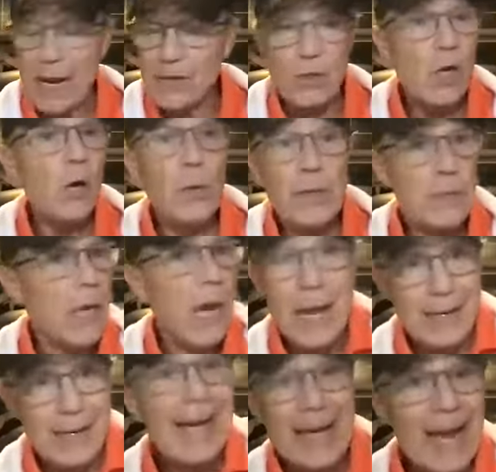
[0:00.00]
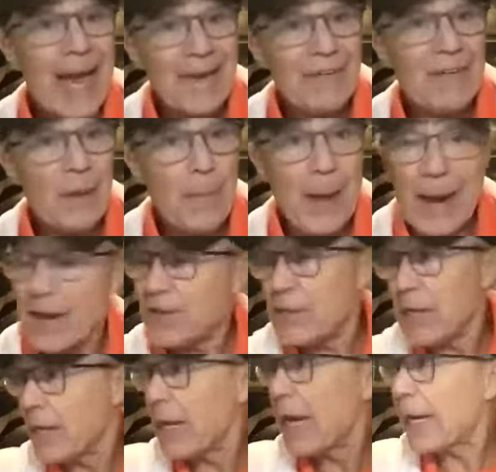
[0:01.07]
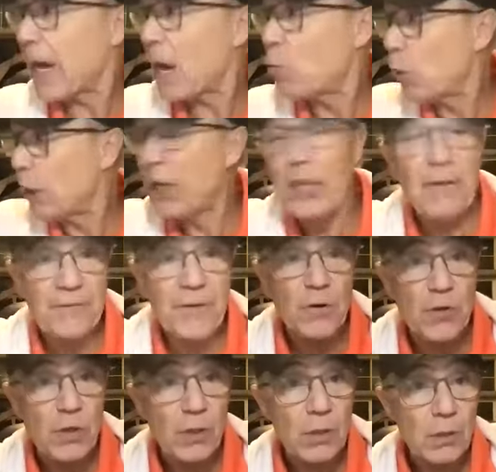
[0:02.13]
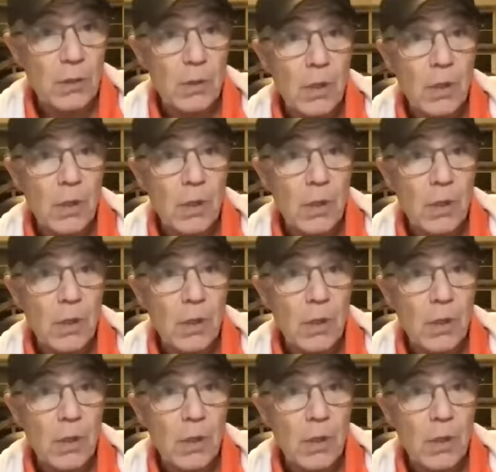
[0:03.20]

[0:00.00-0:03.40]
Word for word: as always, like I have in the past and like I will in the future,